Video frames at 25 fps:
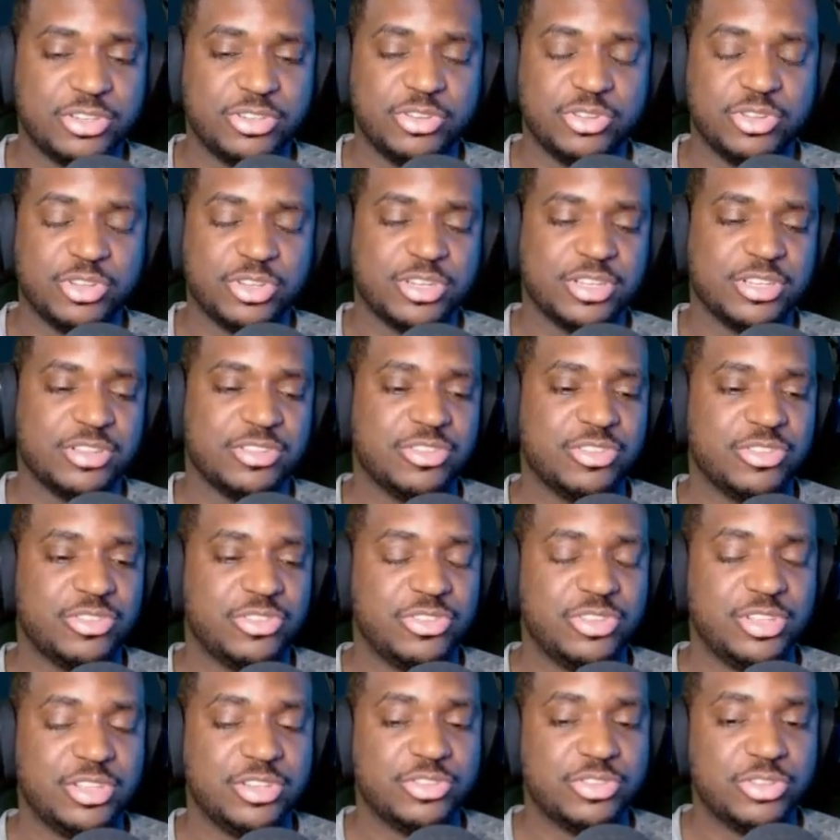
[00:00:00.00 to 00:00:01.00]
You look at the
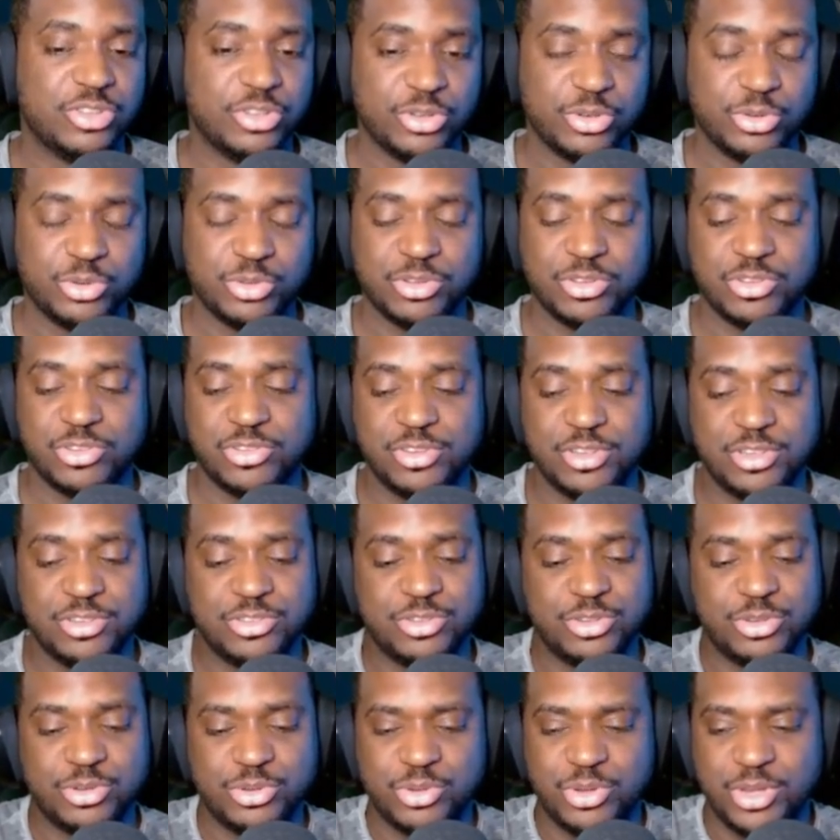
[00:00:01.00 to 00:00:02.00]
C2. The
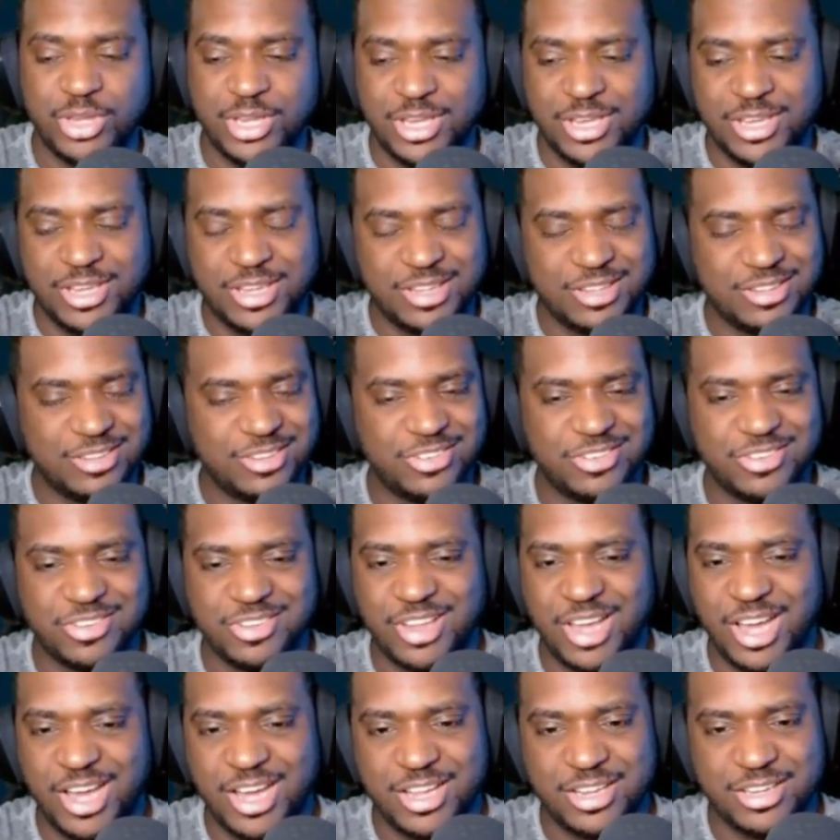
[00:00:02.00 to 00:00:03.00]
C2 is
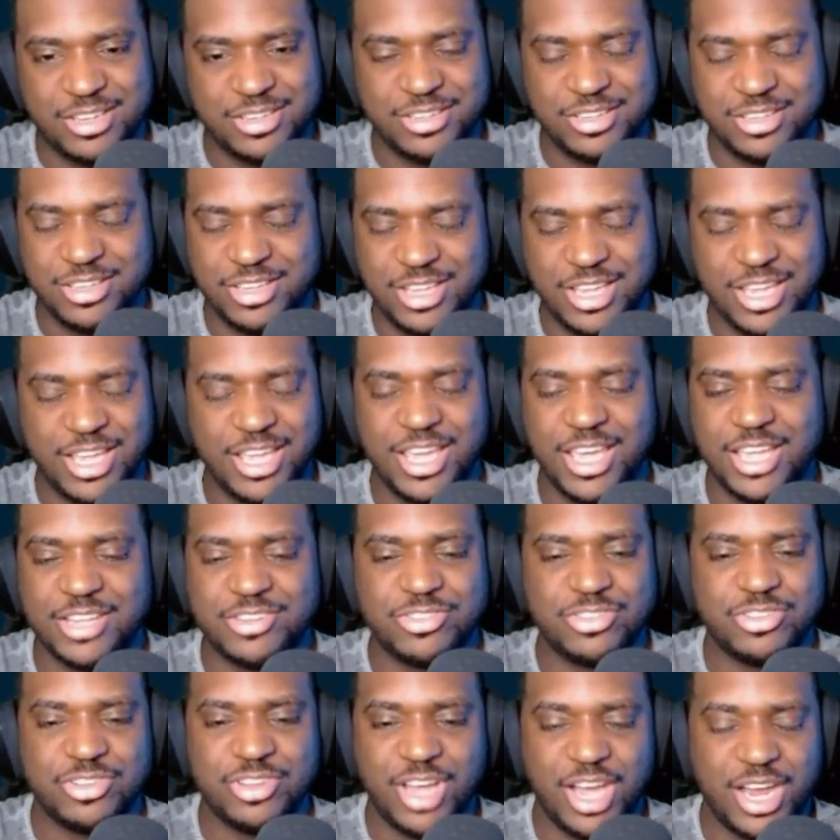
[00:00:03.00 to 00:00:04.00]
not
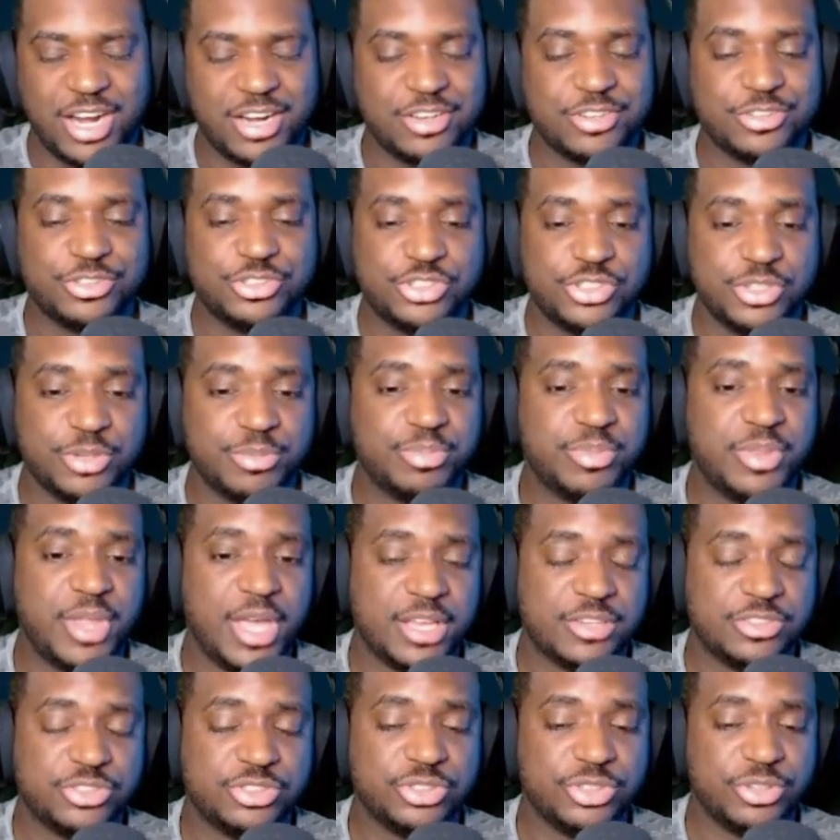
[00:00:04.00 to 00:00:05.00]
it's not a ship
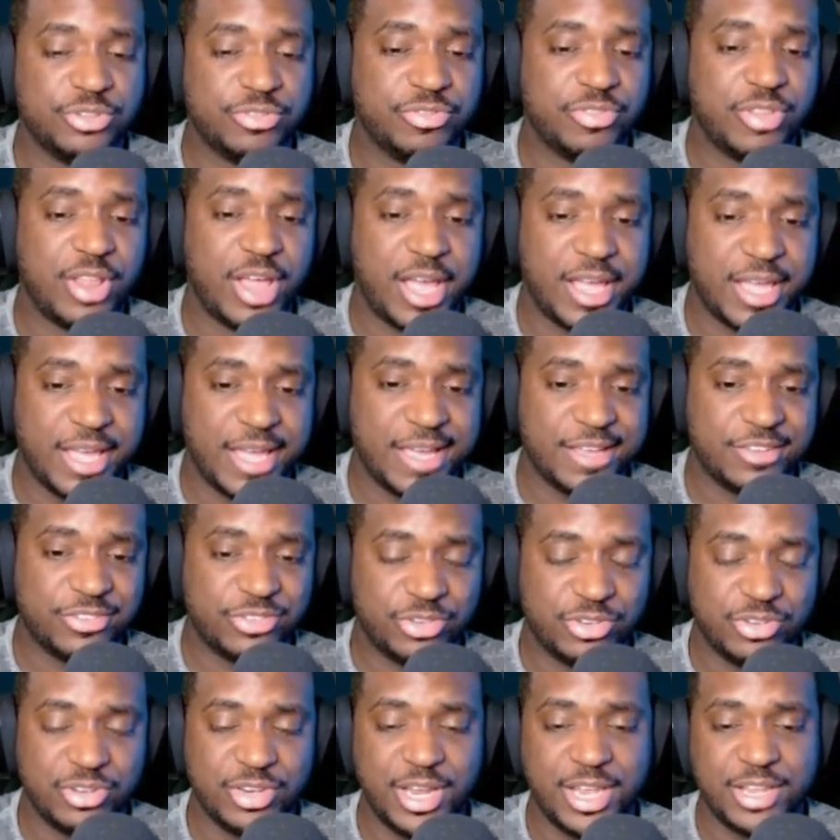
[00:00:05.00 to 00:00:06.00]
that should fly as
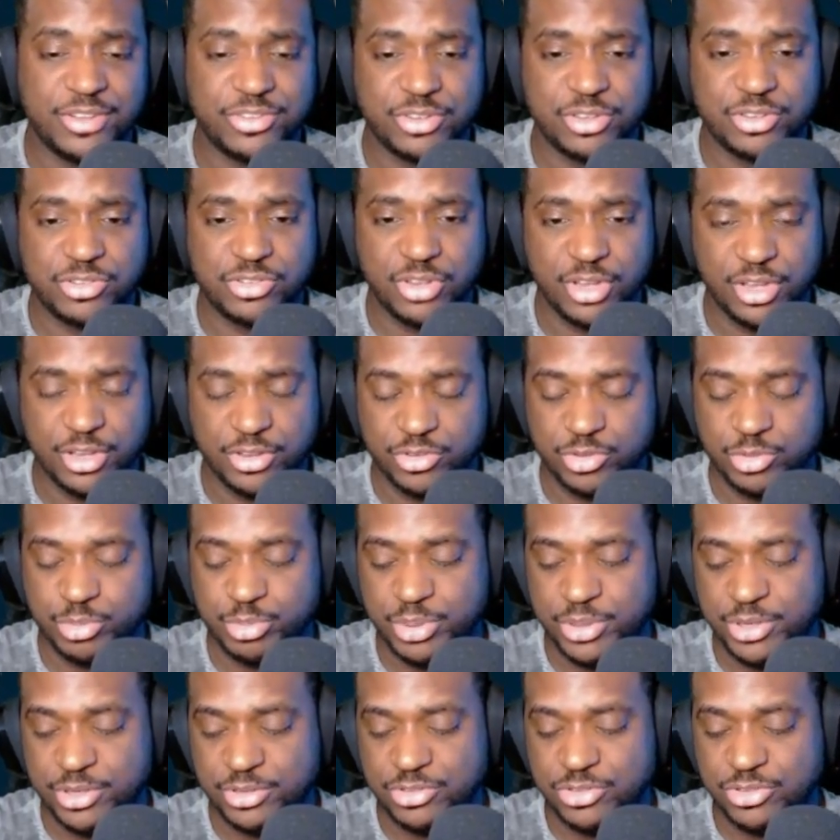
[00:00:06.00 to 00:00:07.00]
good as it does,
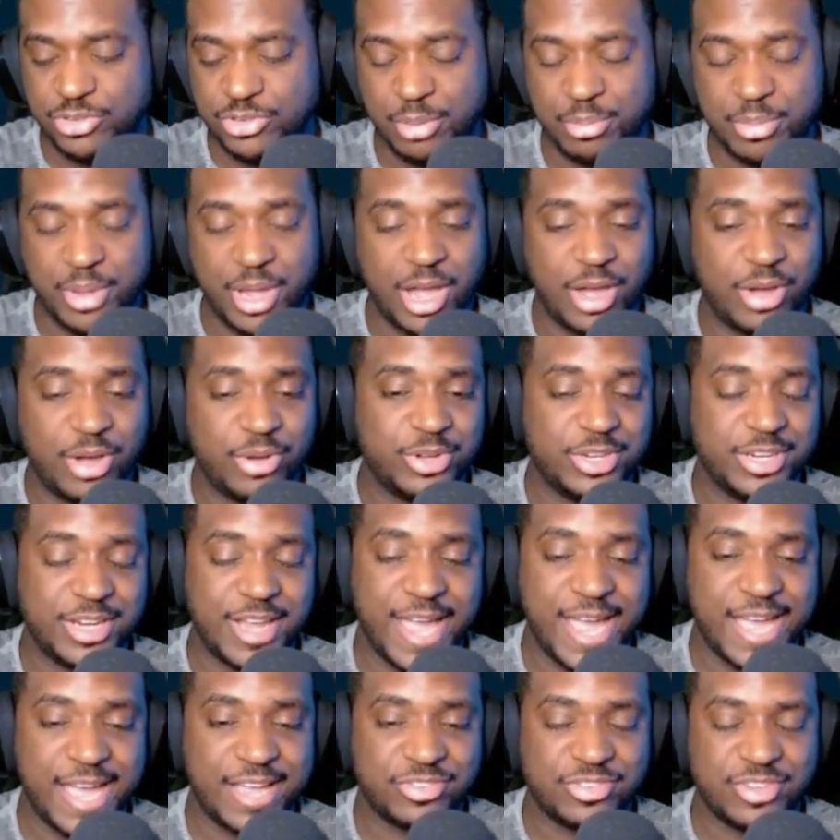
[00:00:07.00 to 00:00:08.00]
but somehow it
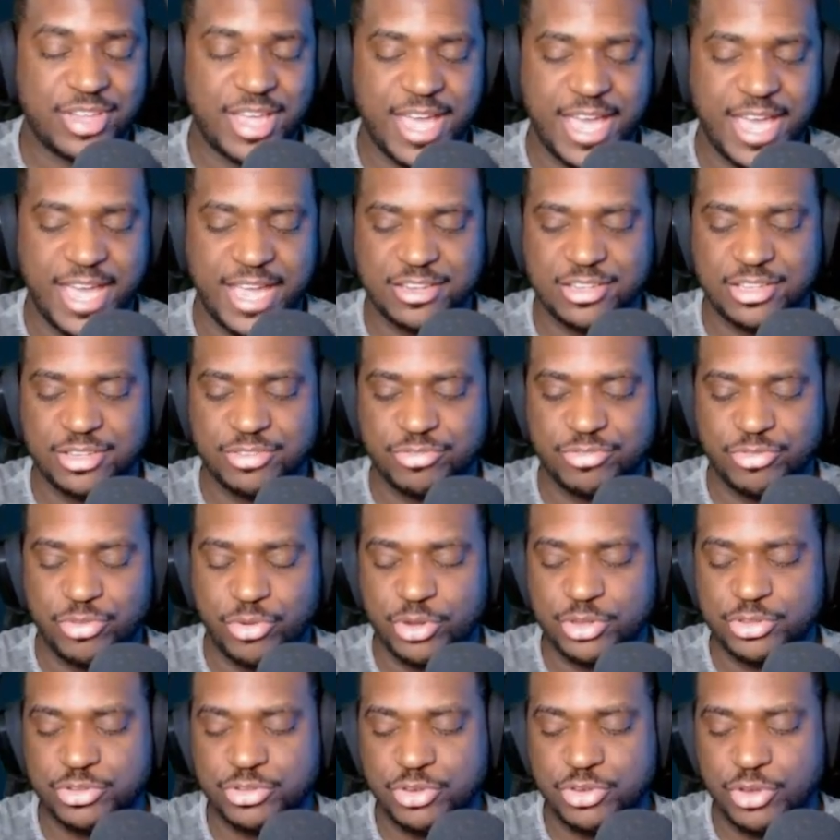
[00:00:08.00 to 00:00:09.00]
has the handling
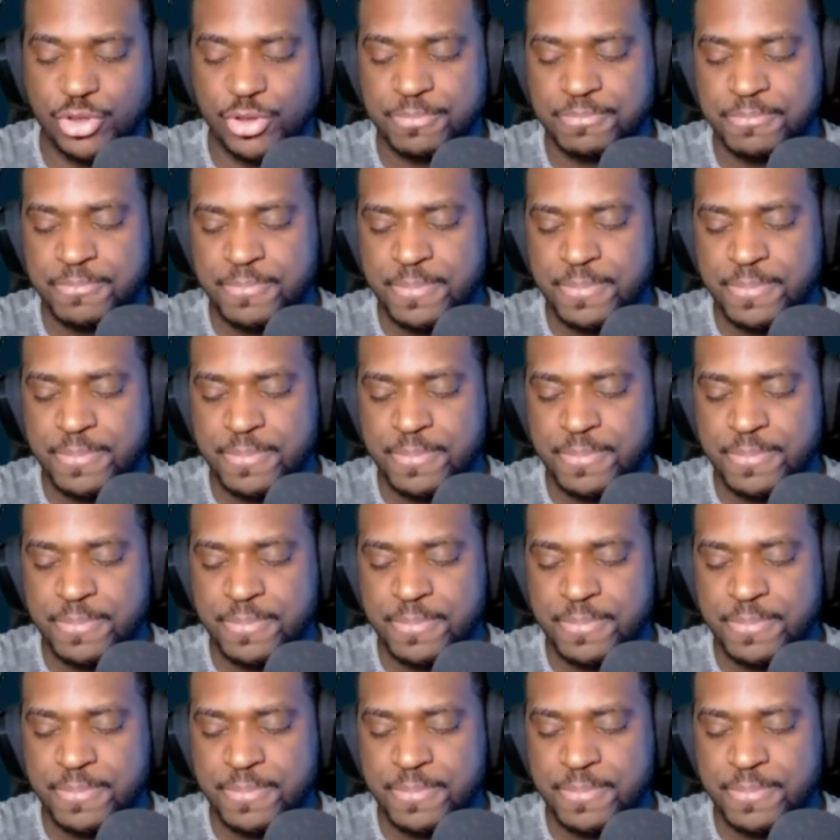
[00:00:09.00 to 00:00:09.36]
for it. So